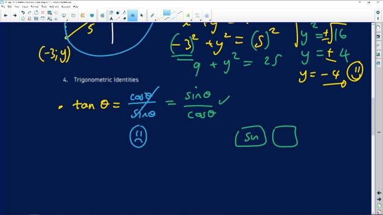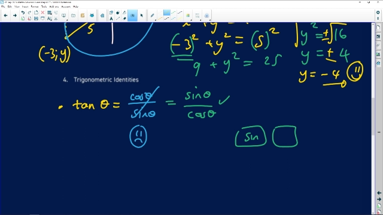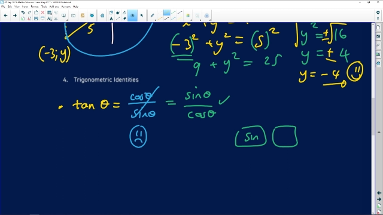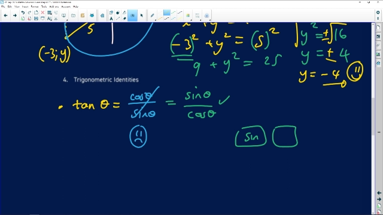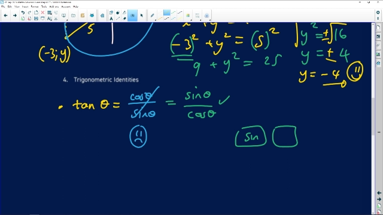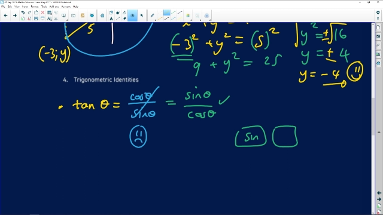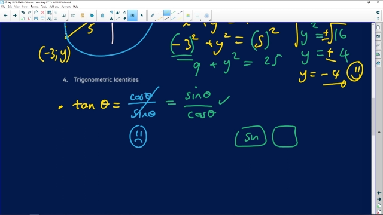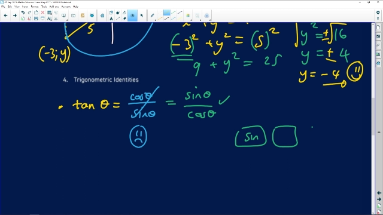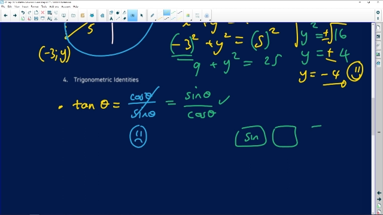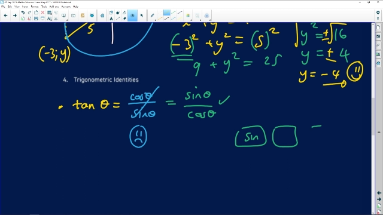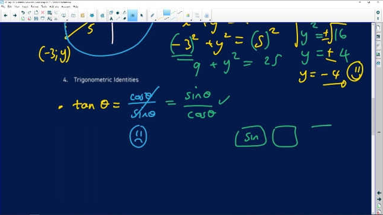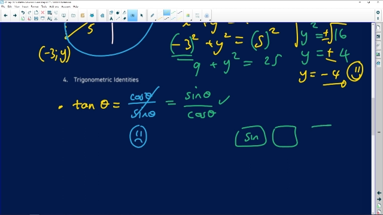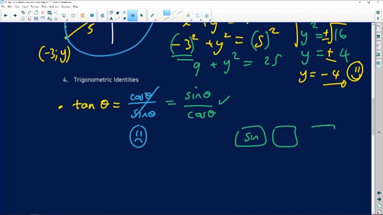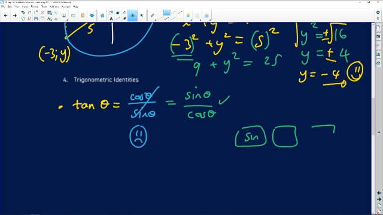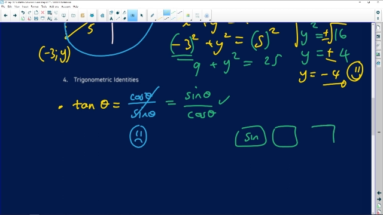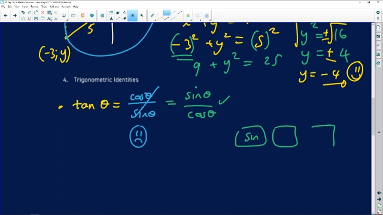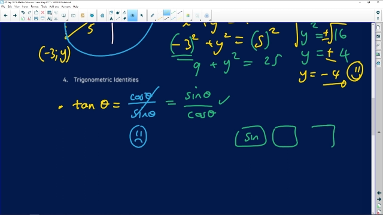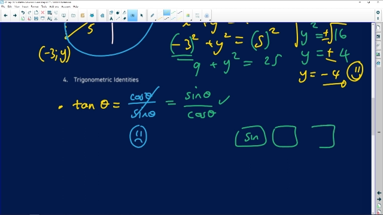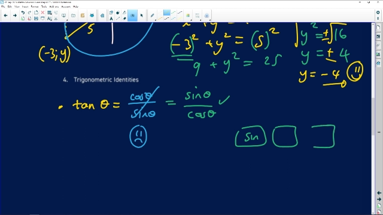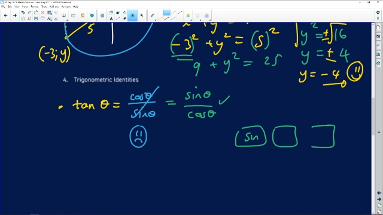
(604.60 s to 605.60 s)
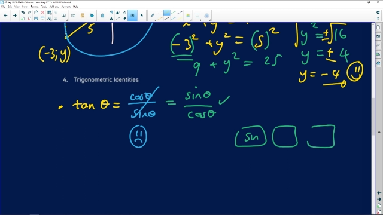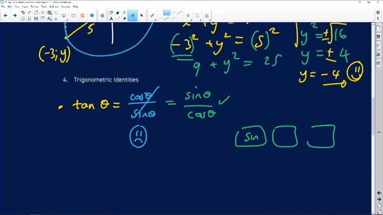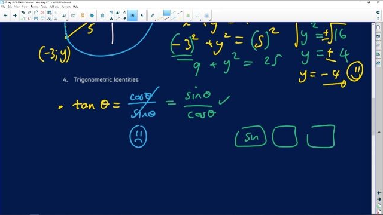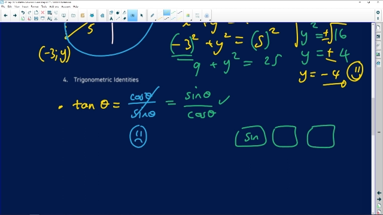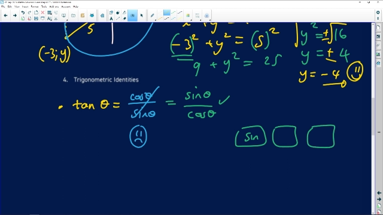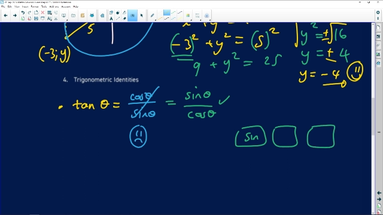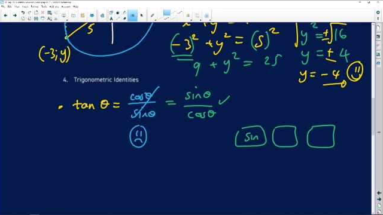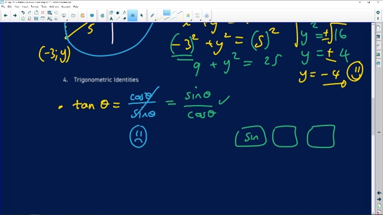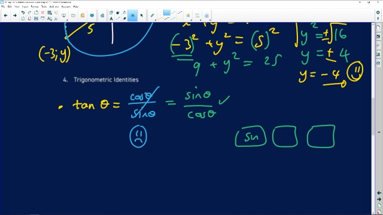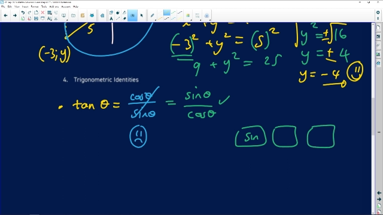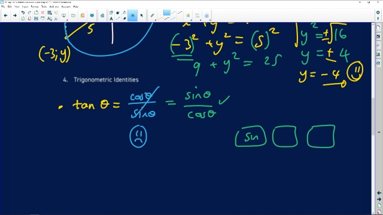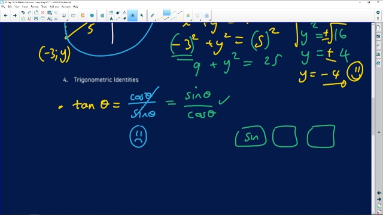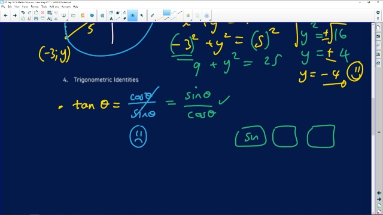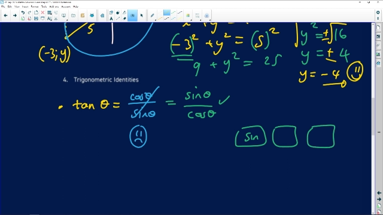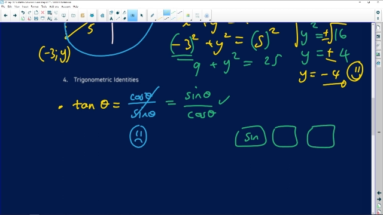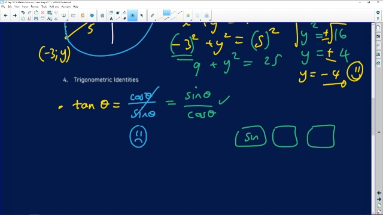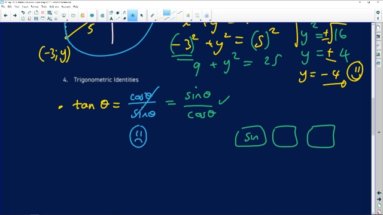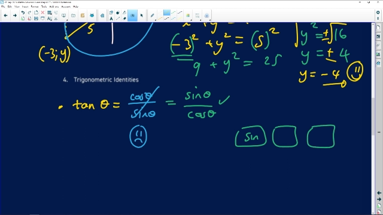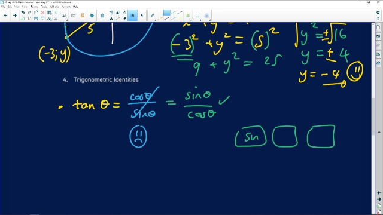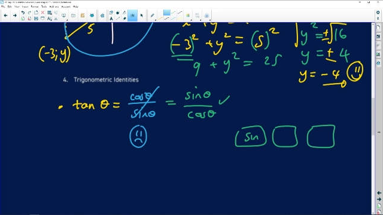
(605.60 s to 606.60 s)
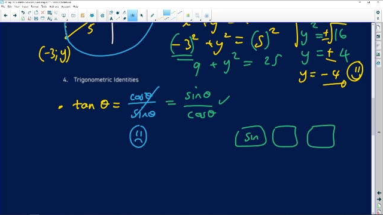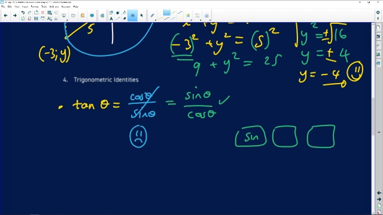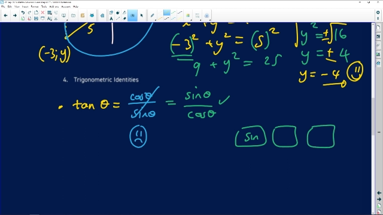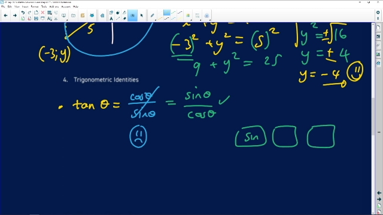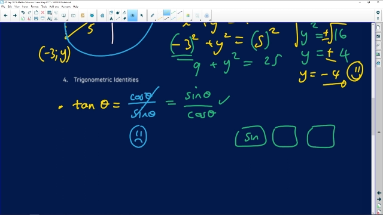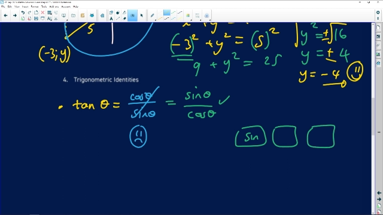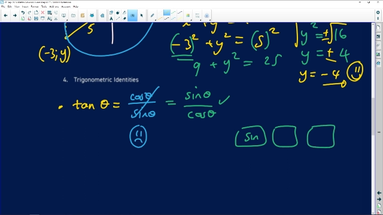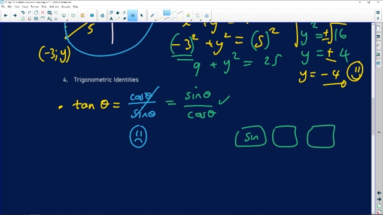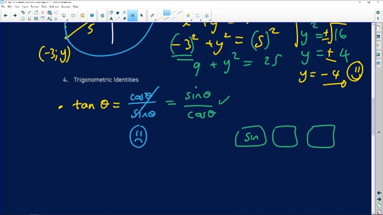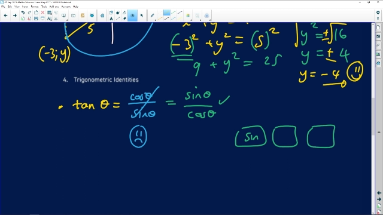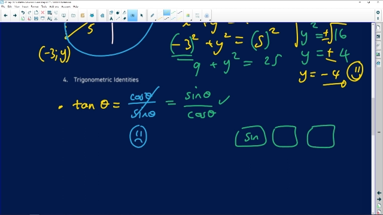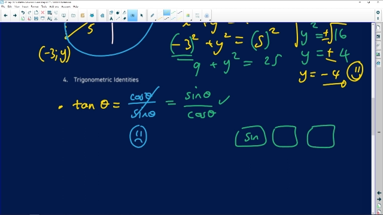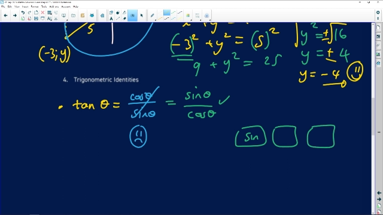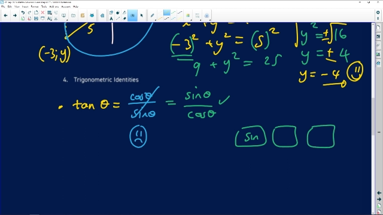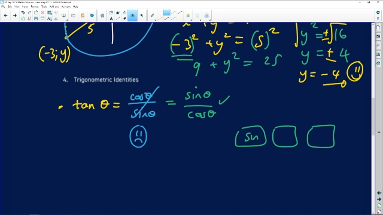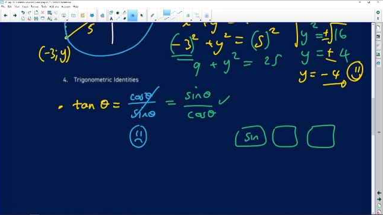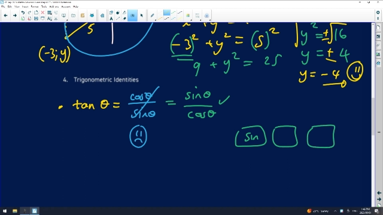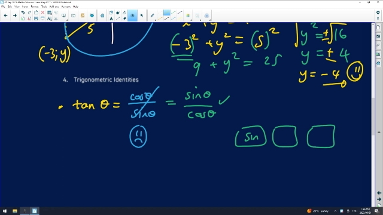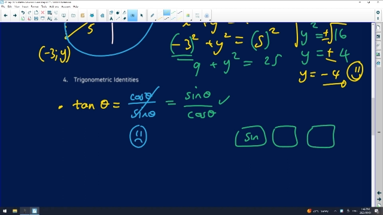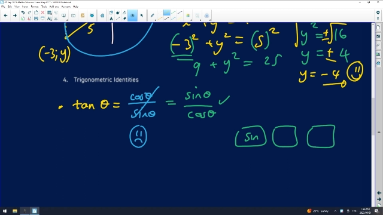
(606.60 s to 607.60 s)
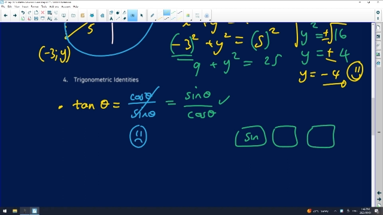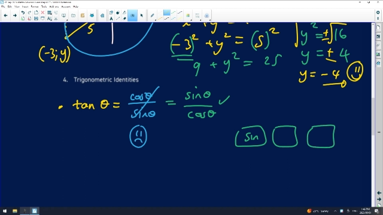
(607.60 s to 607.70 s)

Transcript: Nobody's mouth can be seen.